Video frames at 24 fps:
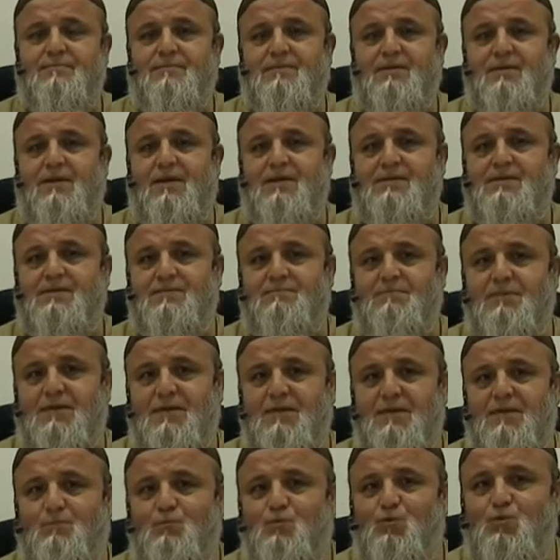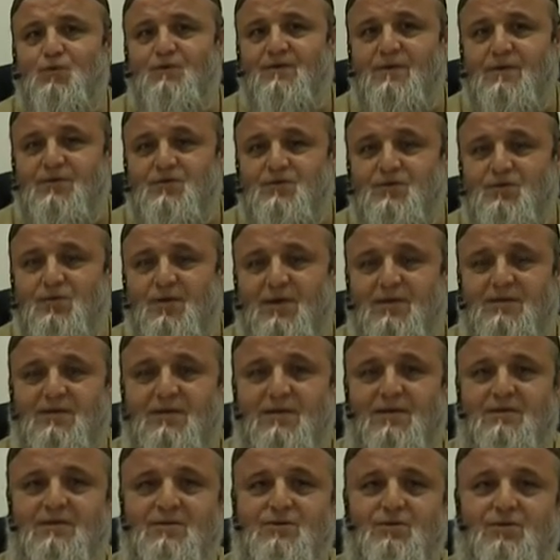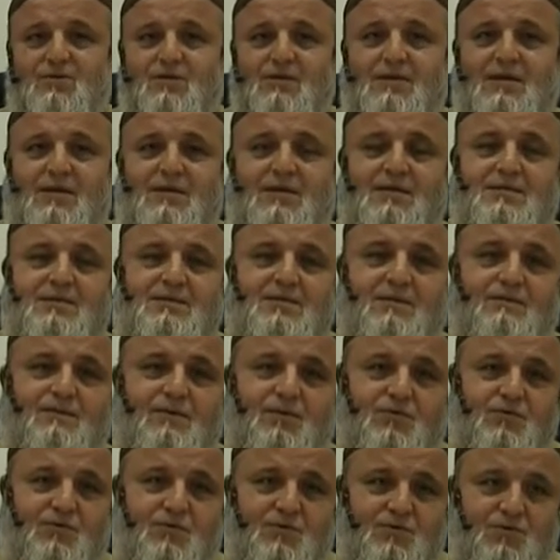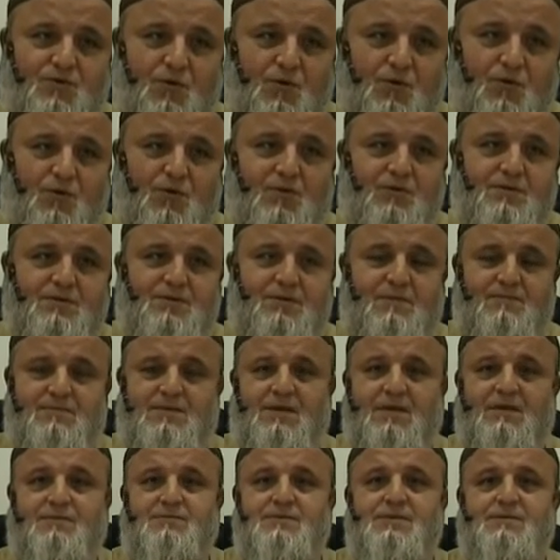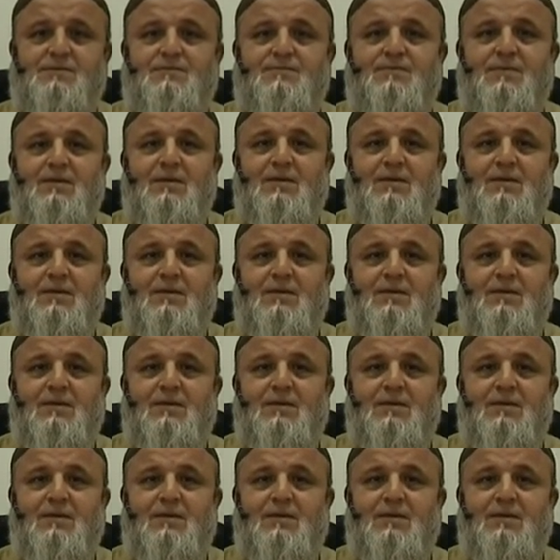lets me move into a territory that it's difficult to talk sometimes.